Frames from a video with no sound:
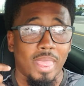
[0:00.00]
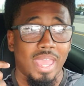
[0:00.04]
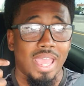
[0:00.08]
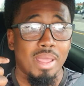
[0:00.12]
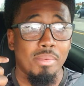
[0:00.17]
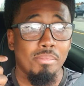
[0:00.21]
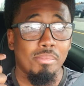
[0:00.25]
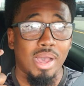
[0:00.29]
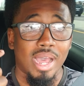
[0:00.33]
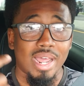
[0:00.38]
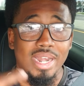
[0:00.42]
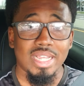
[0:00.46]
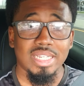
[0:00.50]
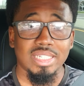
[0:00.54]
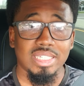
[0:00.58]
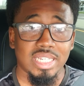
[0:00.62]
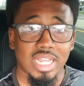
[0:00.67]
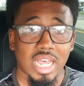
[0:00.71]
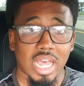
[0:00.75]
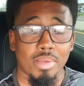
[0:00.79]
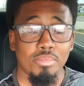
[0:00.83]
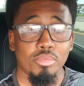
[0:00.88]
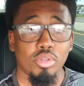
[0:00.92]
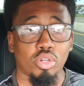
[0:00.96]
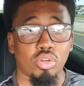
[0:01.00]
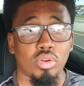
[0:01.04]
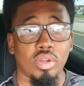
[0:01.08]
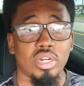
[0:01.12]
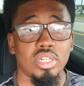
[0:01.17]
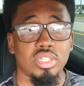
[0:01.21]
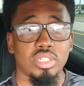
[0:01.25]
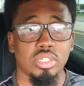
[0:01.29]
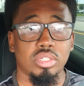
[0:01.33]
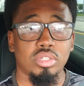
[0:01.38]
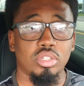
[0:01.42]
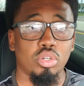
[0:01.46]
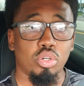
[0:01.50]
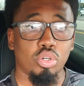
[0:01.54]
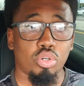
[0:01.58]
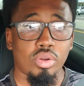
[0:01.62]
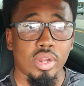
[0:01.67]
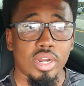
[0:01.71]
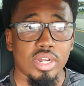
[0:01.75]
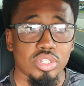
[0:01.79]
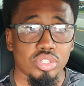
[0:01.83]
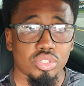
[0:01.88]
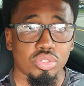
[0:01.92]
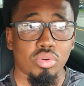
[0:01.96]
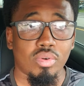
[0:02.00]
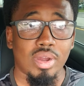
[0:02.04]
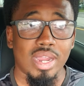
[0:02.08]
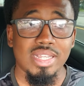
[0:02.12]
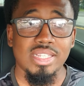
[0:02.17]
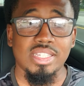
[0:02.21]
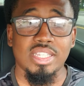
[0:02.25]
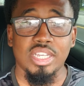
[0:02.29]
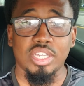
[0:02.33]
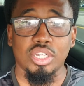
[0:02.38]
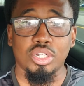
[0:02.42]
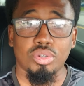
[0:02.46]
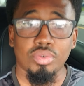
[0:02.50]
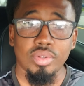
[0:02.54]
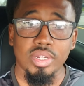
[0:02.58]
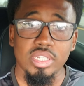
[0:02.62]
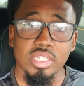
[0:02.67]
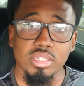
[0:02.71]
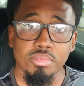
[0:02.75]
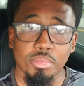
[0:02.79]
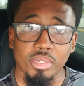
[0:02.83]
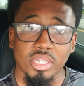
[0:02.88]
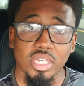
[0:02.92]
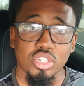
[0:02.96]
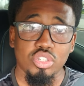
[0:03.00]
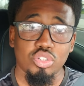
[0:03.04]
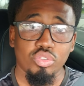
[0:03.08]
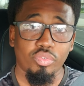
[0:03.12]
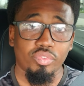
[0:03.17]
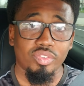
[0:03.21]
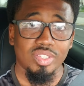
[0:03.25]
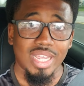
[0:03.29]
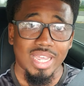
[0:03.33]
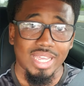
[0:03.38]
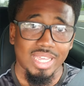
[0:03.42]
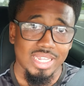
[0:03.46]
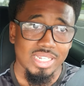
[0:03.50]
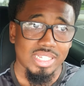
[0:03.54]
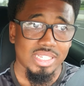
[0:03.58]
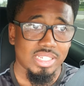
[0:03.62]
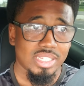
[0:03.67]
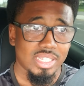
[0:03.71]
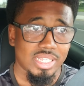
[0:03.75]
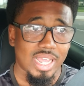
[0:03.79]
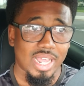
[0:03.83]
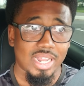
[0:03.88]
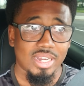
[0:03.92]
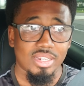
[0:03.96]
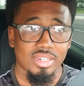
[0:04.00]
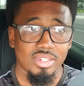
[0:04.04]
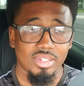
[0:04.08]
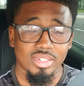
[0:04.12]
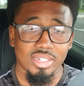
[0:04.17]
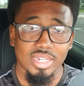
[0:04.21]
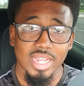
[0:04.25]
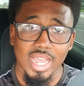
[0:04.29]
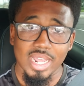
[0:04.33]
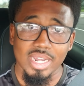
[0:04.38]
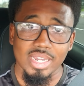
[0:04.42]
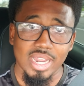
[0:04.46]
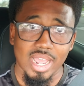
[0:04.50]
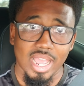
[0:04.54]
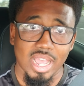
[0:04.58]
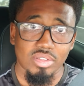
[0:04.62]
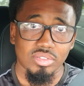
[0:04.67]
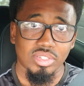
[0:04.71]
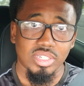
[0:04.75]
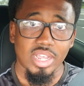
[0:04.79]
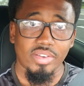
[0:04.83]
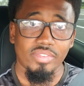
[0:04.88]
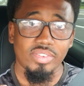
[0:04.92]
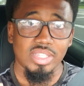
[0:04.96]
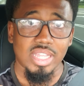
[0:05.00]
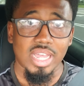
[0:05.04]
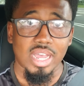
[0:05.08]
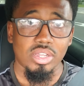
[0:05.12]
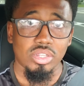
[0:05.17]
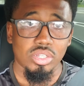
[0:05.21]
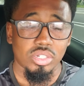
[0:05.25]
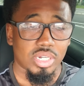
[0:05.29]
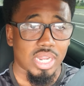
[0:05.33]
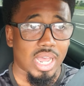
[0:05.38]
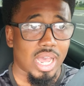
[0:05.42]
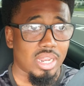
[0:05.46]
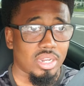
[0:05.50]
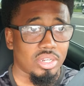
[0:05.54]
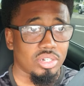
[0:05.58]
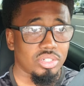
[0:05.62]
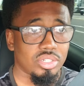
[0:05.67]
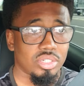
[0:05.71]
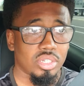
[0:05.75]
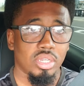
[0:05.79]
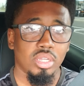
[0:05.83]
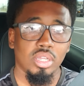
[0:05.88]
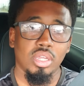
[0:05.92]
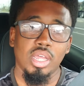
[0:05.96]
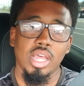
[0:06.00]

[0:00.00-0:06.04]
And by this time, your credit your credit score has increased because you've taken that debt down seven thousand dollars.